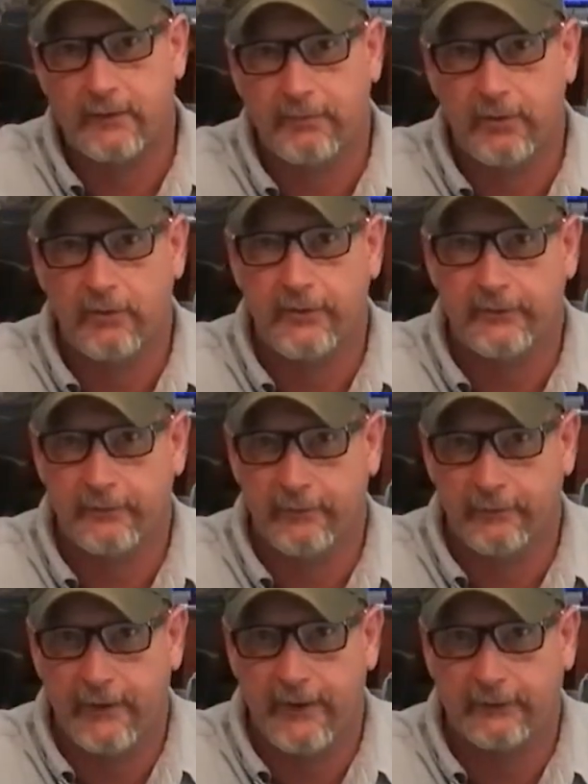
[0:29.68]
the bow is from
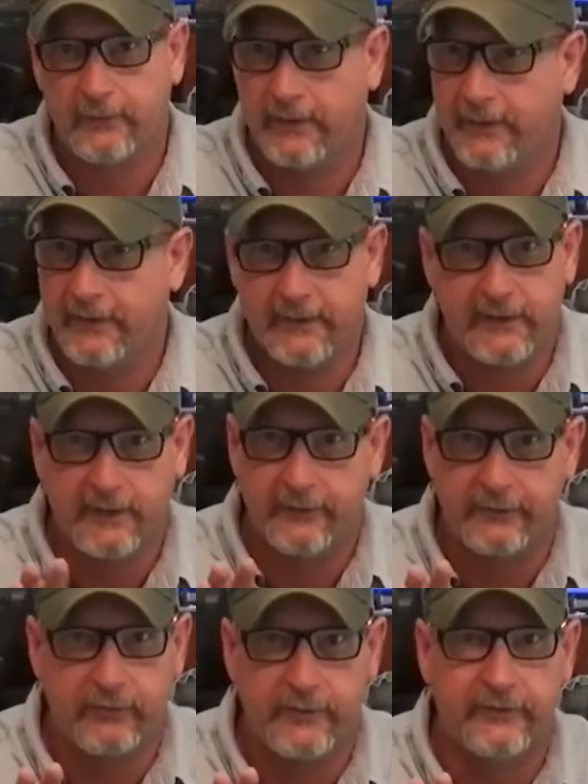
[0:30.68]
the factory without any kind of
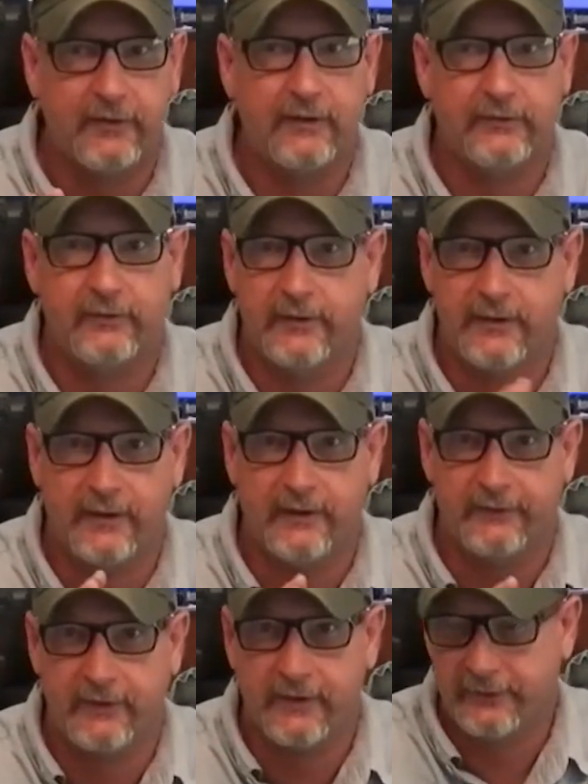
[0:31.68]
string silencer or any kind
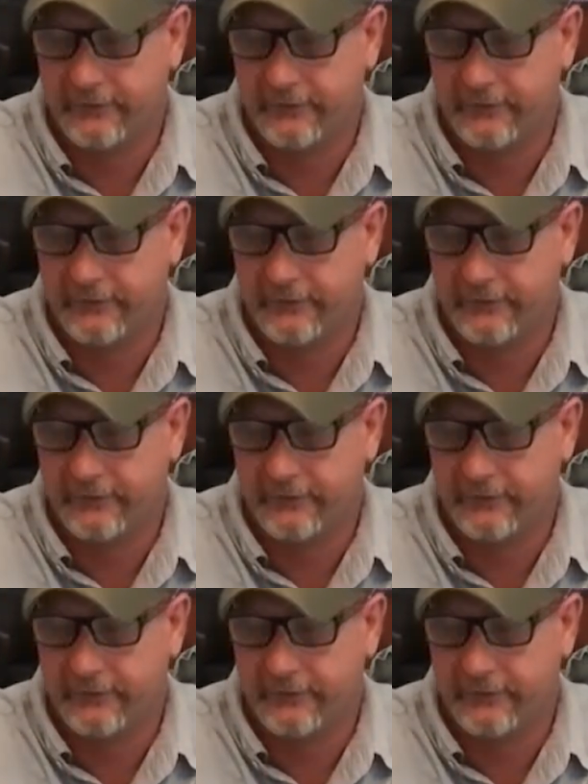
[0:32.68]
of sound